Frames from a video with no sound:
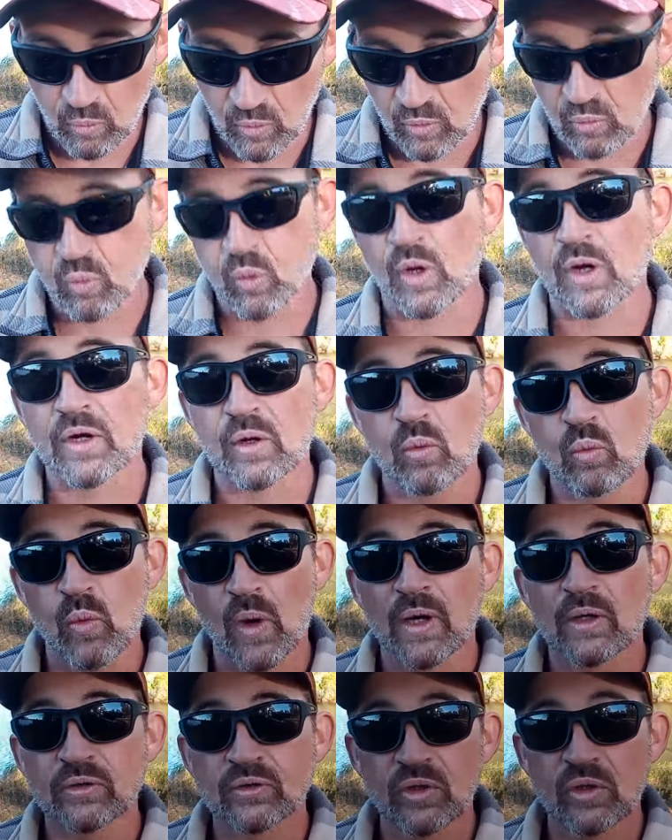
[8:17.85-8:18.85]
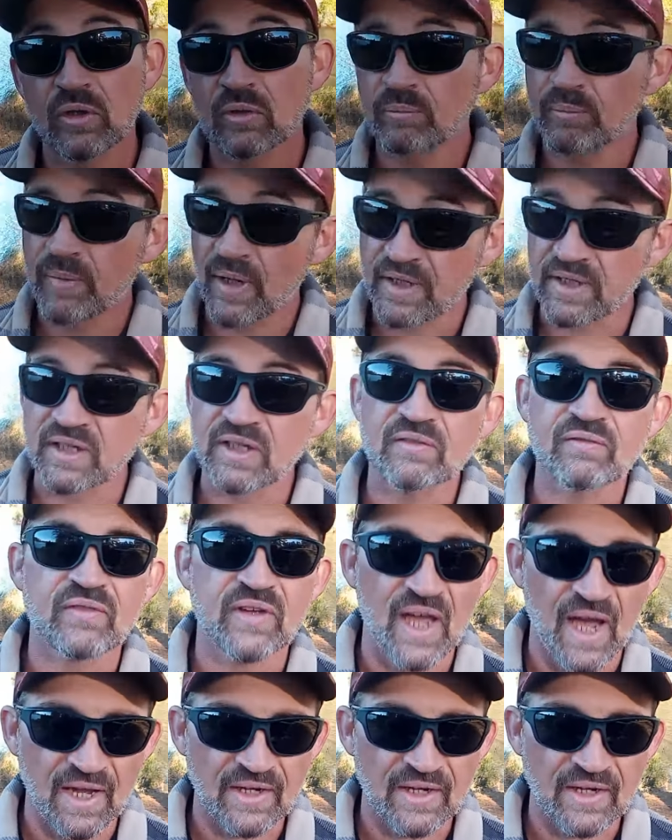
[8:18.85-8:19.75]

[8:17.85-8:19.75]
will work well too, but you've